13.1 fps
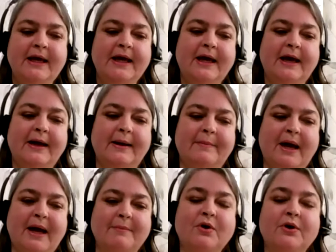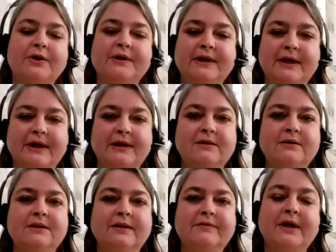I'm currently
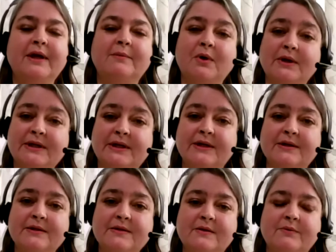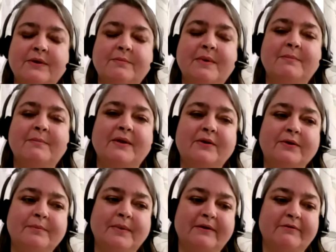living in Martinez with my mother.
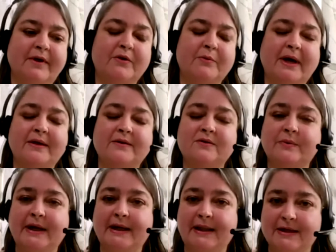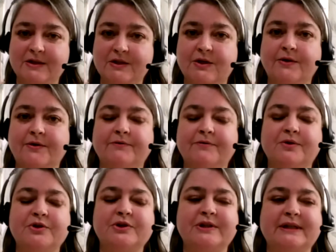My father passed away last year,
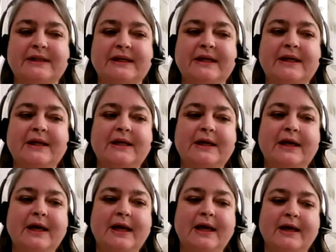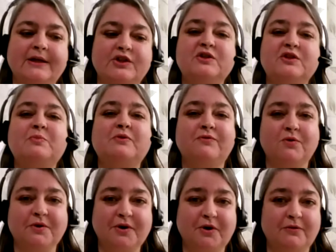unfortunately, just
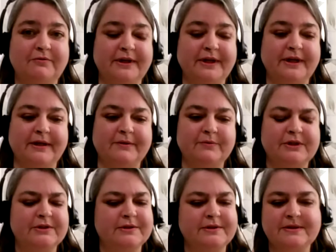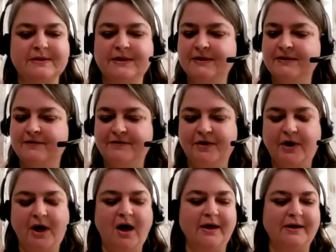before COVID hit, which is a very
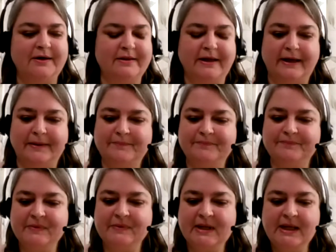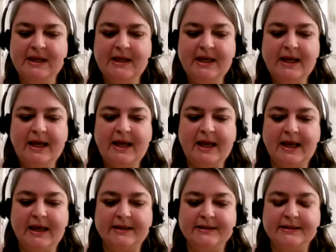odd thing.
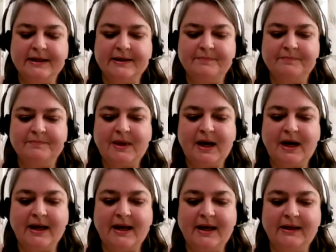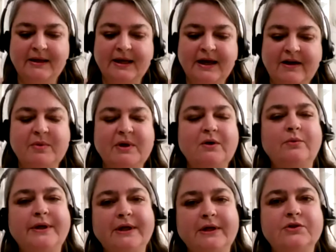And I have been a
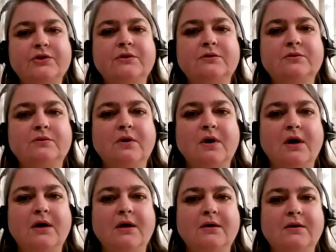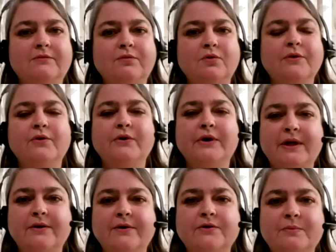witch for 30
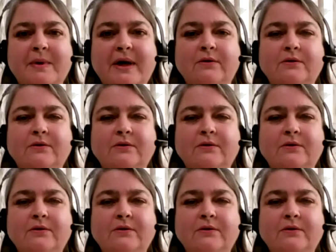years about.